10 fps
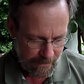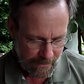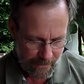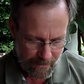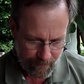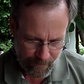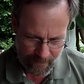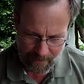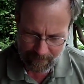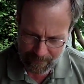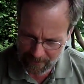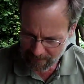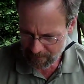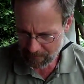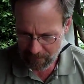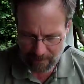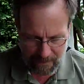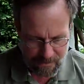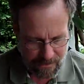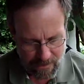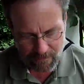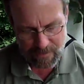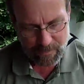Of the other varieties here,